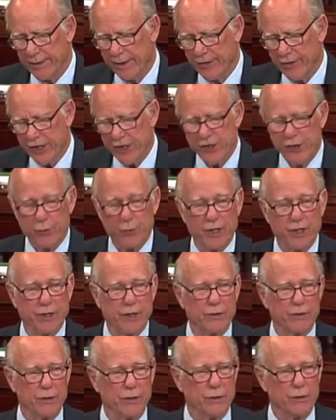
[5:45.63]
This would
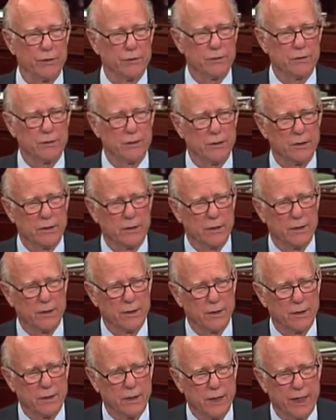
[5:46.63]
include
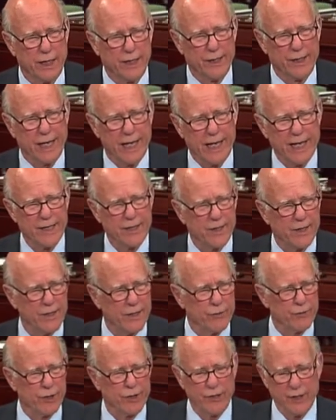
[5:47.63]
a
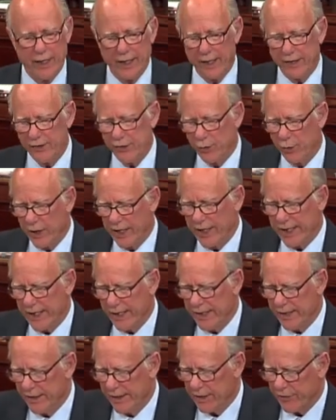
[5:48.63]

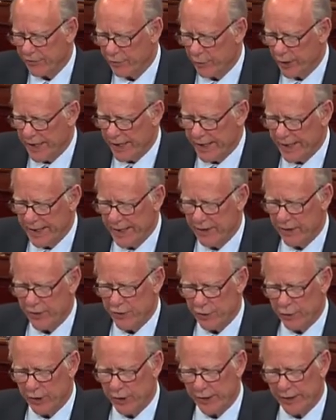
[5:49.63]
$923
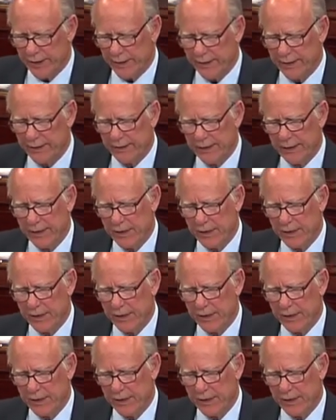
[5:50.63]
trillion